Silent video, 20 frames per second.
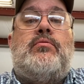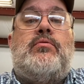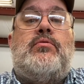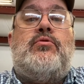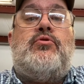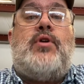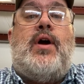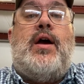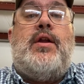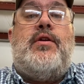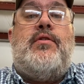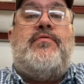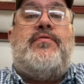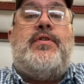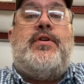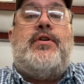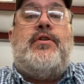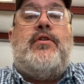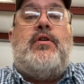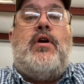trying to
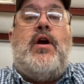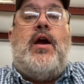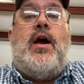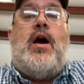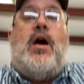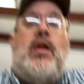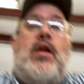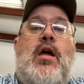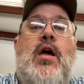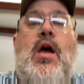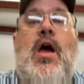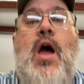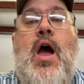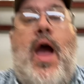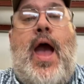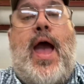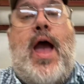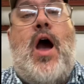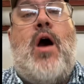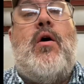figure out
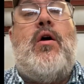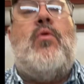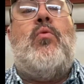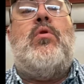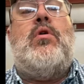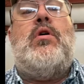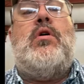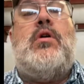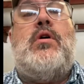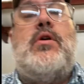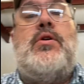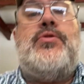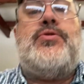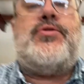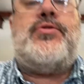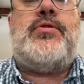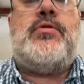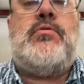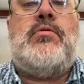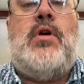how it
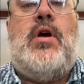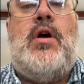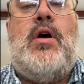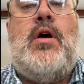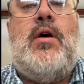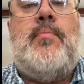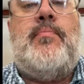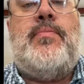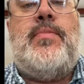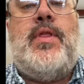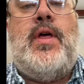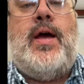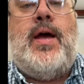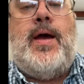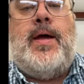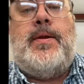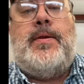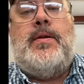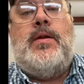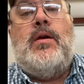was
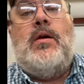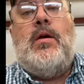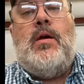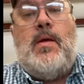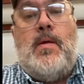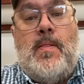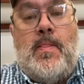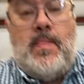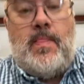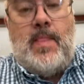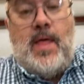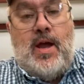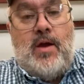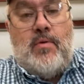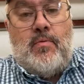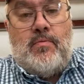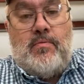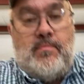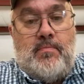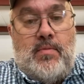that
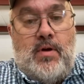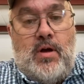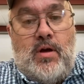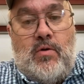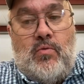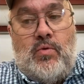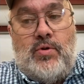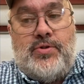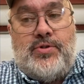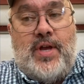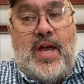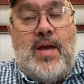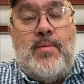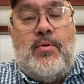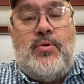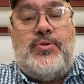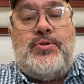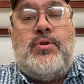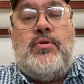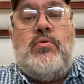they was
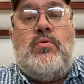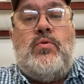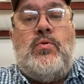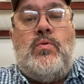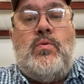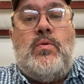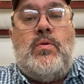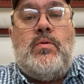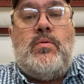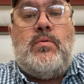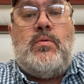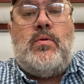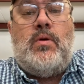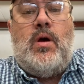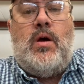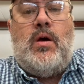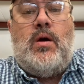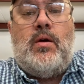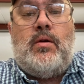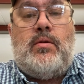able to
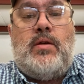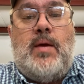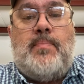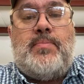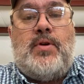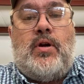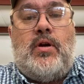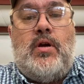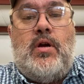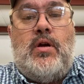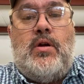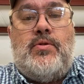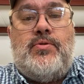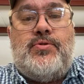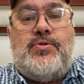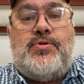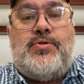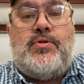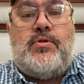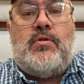keep their
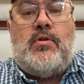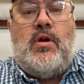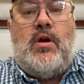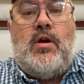guns